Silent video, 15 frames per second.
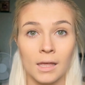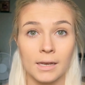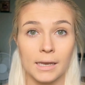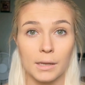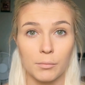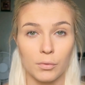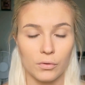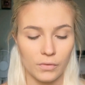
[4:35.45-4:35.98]

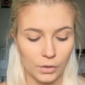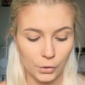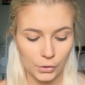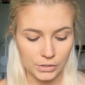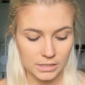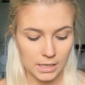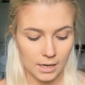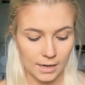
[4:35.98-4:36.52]
Now moving
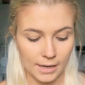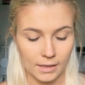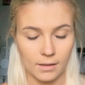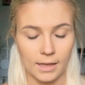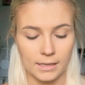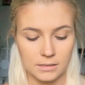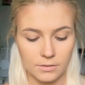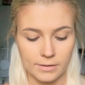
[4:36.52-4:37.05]
on to
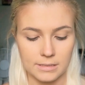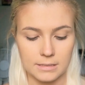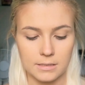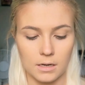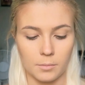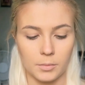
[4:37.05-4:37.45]
highlight, so as I said,